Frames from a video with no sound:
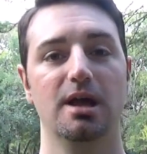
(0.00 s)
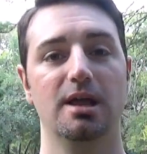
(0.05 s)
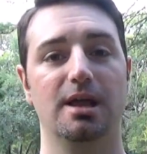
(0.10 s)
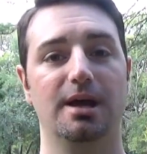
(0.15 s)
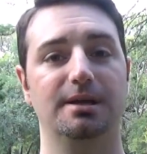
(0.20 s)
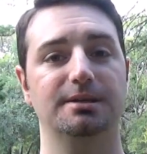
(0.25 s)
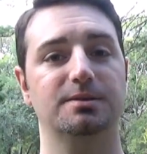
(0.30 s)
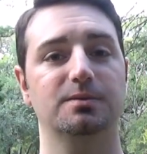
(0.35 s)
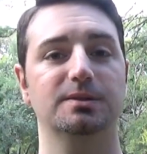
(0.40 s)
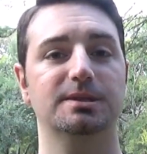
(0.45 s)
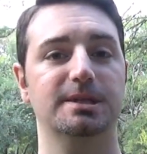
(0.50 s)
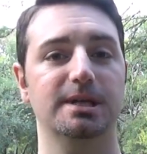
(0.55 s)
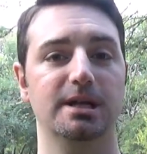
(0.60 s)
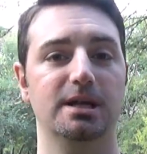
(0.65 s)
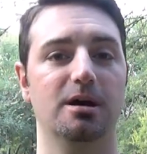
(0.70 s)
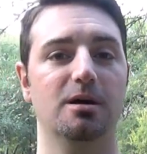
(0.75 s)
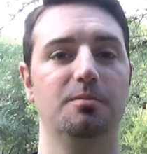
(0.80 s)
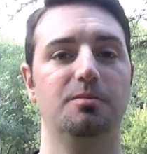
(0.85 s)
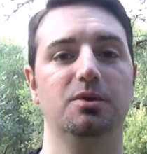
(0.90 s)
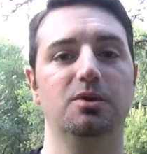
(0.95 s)
that's what's going to
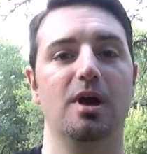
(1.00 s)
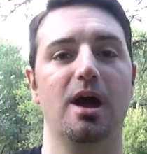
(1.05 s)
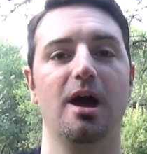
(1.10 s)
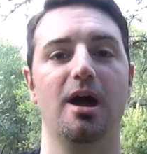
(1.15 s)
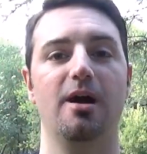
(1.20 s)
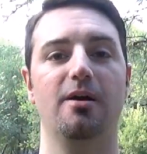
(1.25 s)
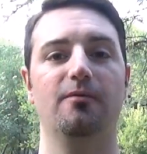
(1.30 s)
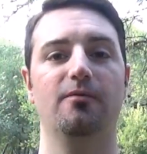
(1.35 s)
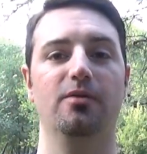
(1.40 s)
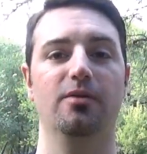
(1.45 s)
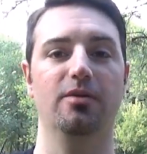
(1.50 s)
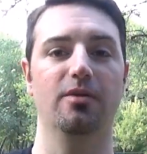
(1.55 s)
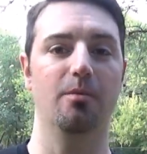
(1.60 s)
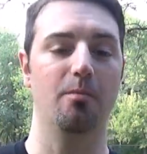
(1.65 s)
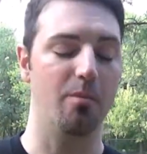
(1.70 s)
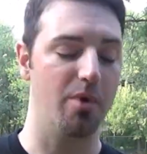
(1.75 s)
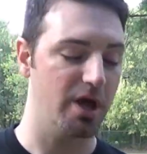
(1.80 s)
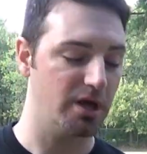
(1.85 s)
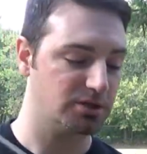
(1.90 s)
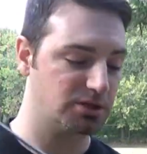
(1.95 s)
help you have the
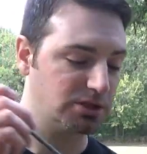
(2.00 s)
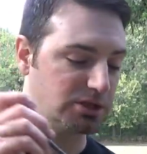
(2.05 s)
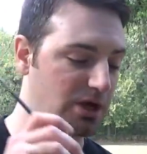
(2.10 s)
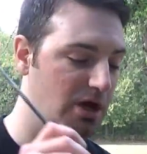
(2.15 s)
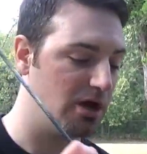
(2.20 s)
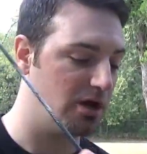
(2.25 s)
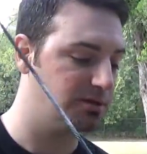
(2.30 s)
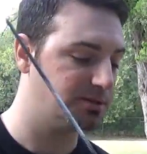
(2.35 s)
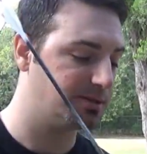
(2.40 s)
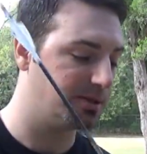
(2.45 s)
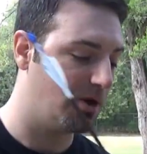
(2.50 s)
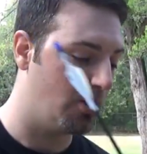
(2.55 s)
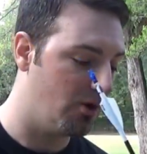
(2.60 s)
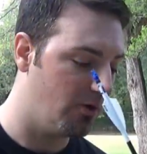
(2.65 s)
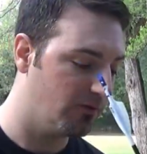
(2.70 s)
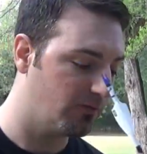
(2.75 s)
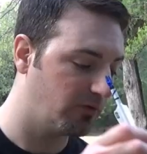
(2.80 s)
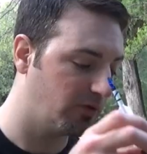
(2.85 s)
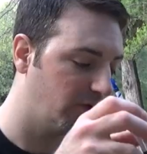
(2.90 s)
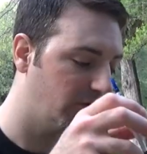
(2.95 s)
best shots
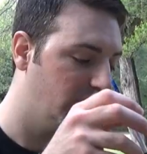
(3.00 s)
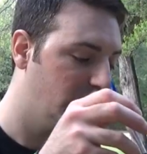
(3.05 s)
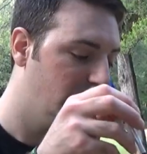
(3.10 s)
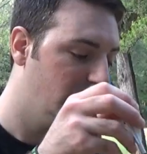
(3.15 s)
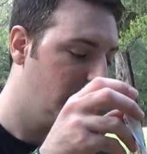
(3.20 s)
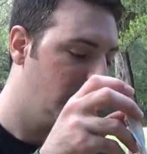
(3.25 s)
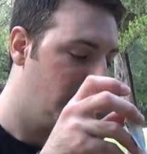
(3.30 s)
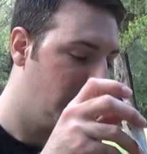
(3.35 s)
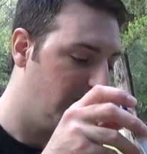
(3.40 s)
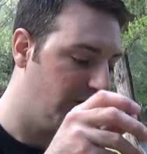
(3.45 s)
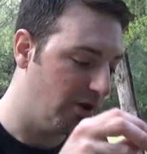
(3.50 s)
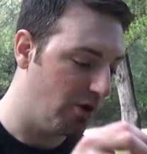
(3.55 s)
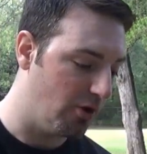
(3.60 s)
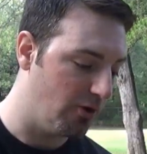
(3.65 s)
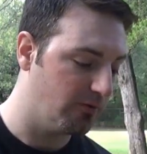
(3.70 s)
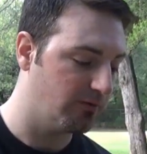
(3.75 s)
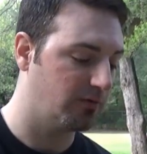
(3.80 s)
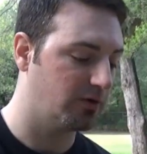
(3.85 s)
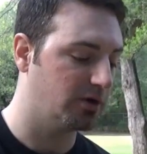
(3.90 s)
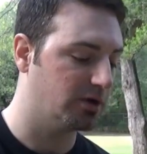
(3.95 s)
over and
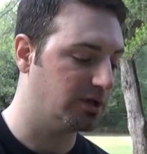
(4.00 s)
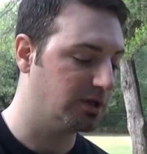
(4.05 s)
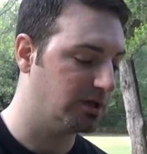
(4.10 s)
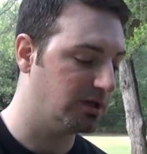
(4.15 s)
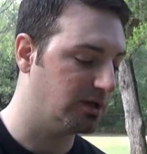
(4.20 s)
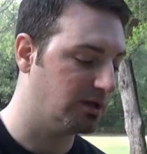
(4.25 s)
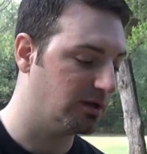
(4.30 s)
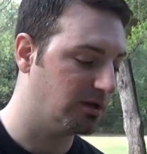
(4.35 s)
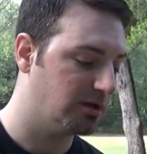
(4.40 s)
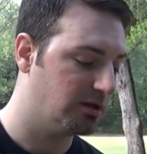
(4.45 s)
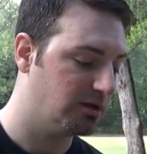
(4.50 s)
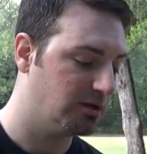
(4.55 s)
over again,